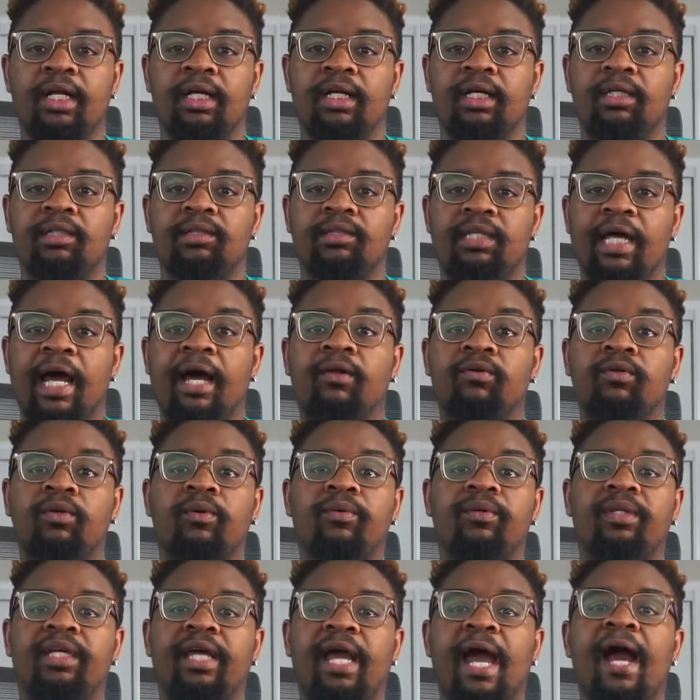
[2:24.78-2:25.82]
download
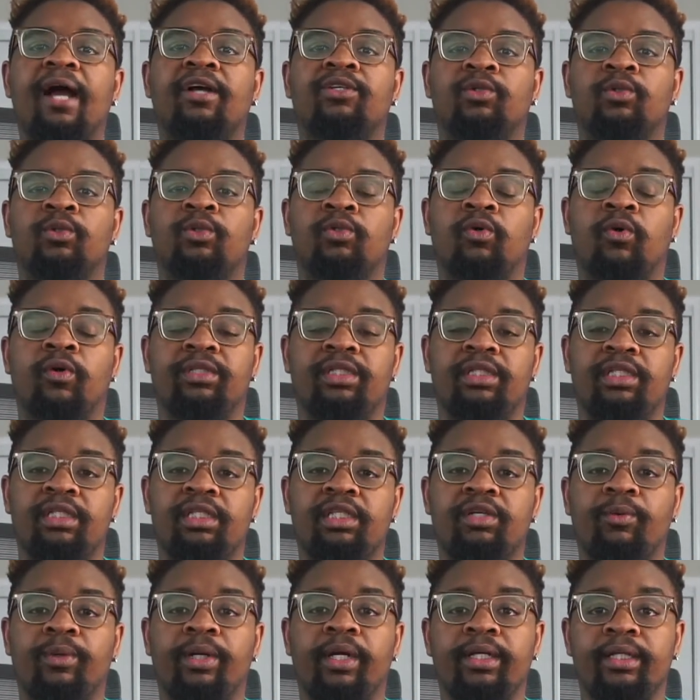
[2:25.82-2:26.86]
the actual source and see
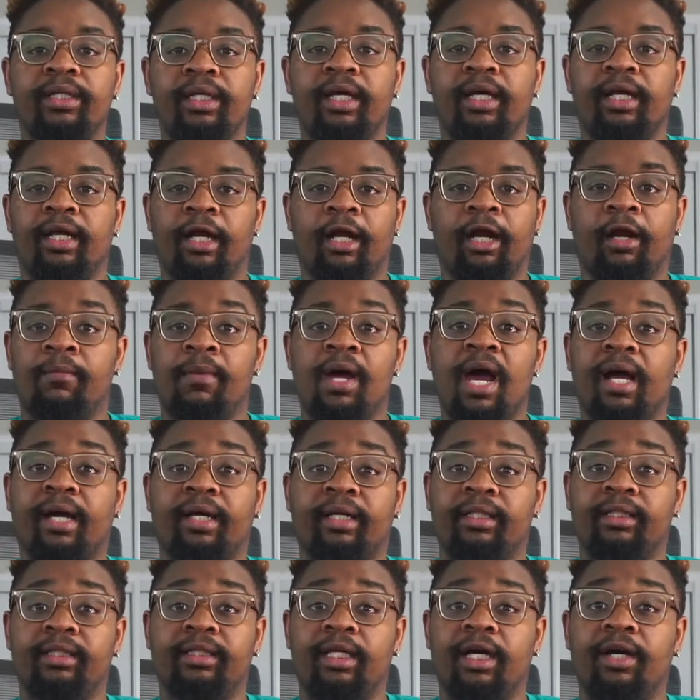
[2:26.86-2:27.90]
what I did. And I'm not
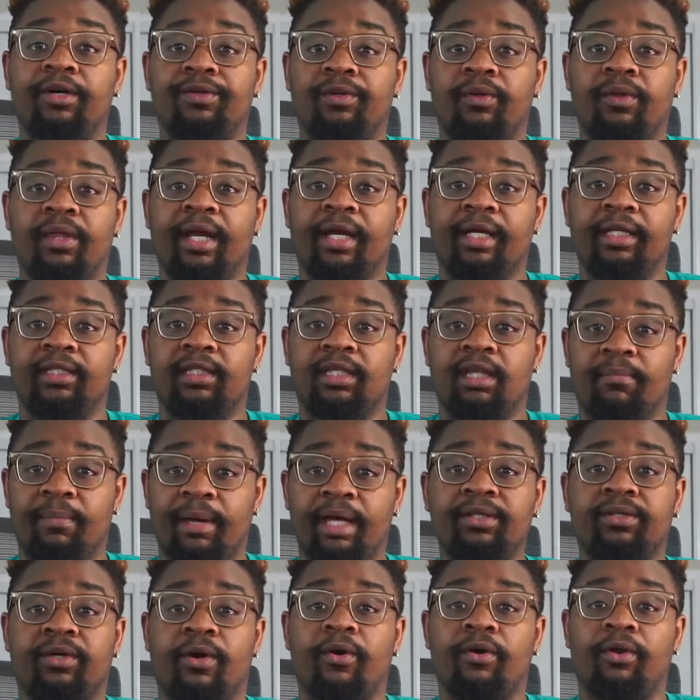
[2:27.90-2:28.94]
going to tell you that it's the
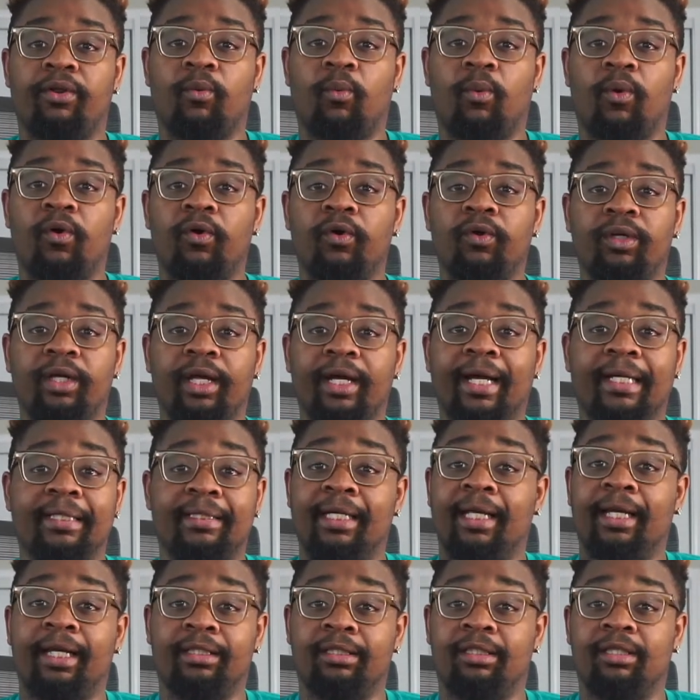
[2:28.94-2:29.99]
best code in the world. Like I
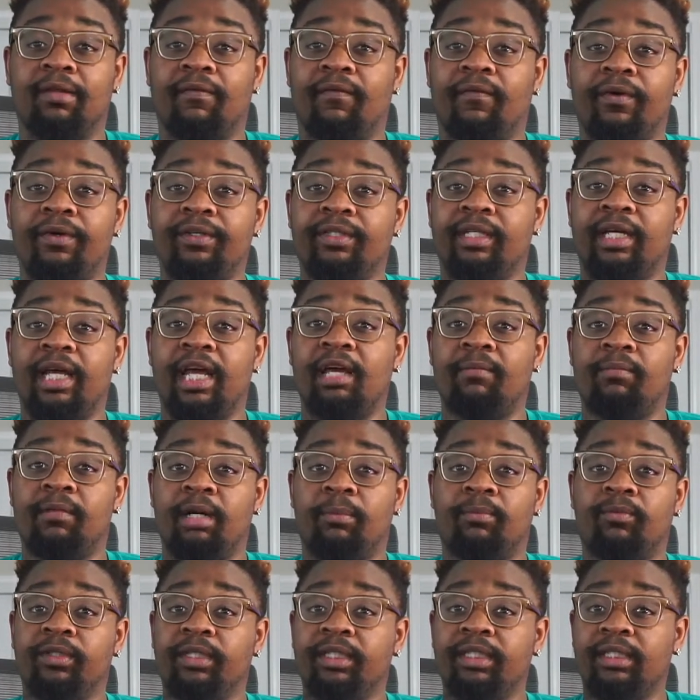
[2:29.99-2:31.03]
said, it's the first game that
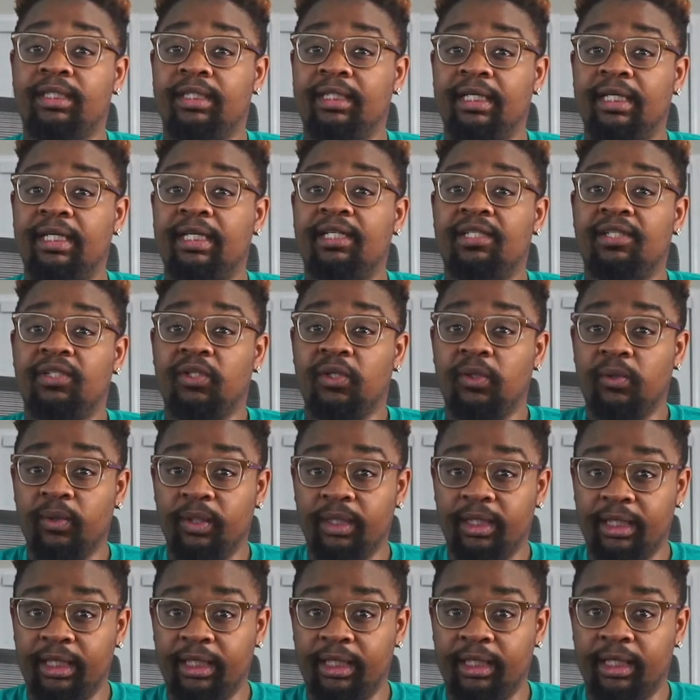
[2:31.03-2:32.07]
I'm releasing in
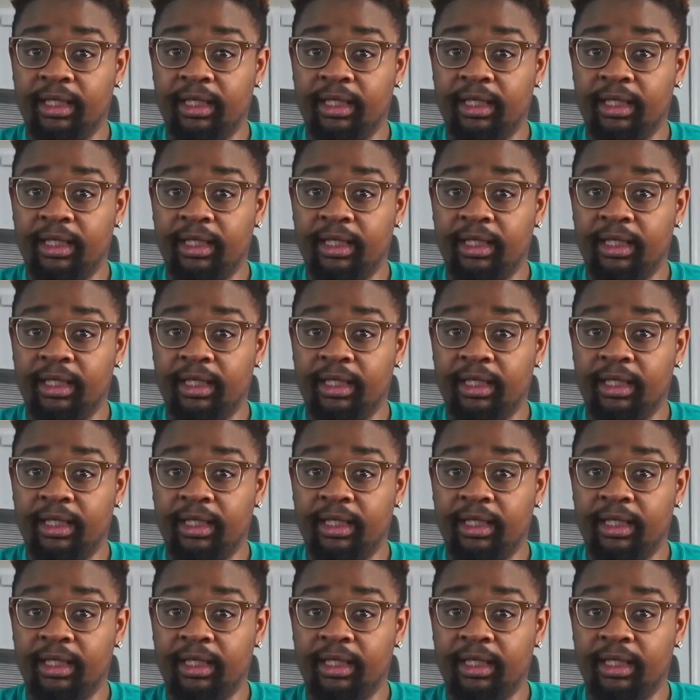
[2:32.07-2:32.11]
Unity.